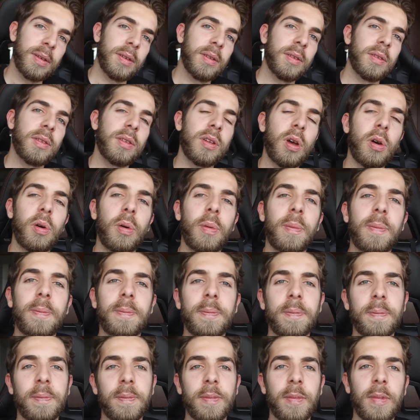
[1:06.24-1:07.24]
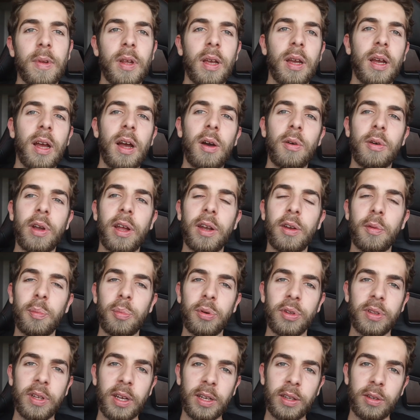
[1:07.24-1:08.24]
So, how can you
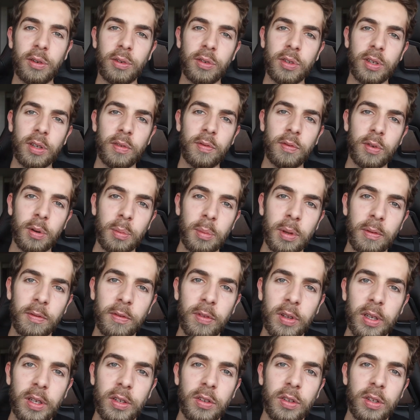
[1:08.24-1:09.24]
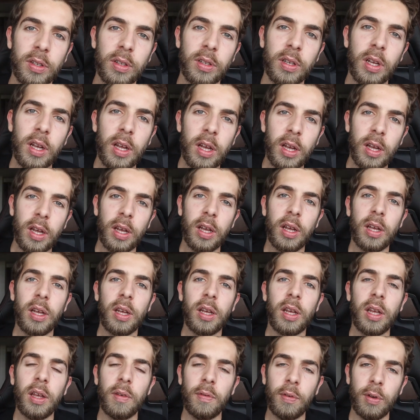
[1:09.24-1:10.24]
protect yourself from inflation?
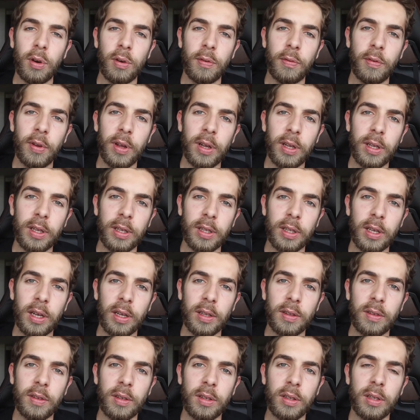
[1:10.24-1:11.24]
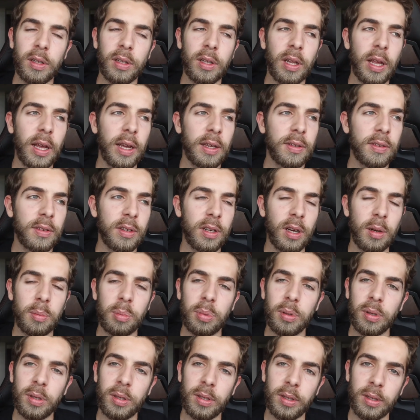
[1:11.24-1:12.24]
If you're feeling that in the next
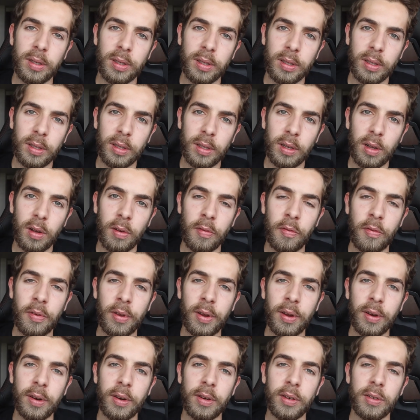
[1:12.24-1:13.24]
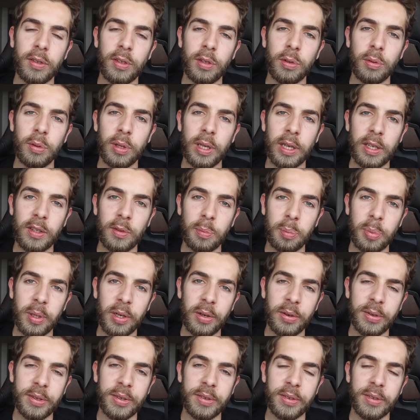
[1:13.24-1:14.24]
couple of years you'll
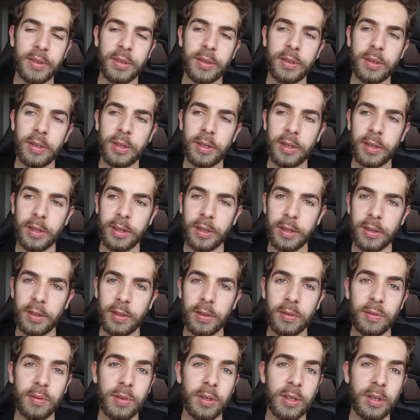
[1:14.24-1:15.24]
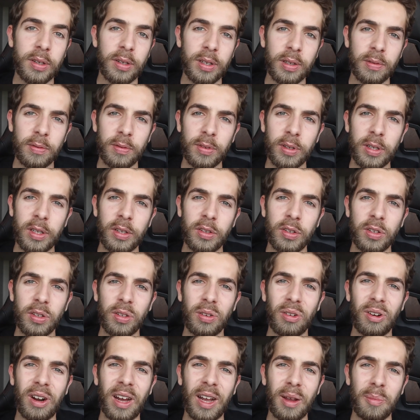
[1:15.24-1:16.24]
experience severe inflation
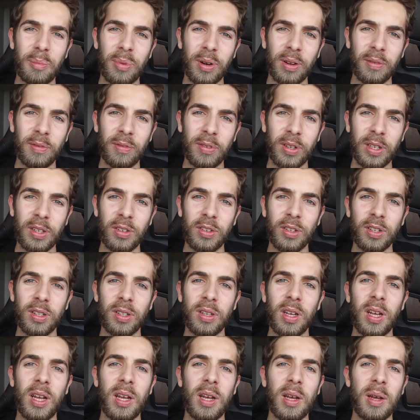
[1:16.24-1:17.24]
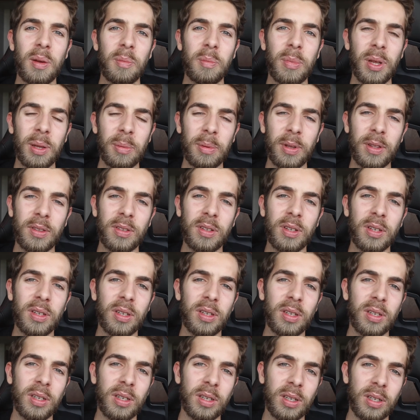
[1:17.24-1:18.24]
or hyperinflation, maybe it's
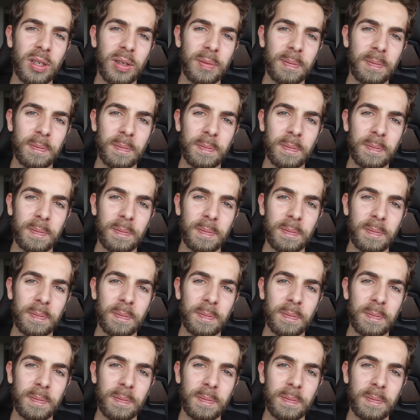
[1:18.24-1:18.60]
a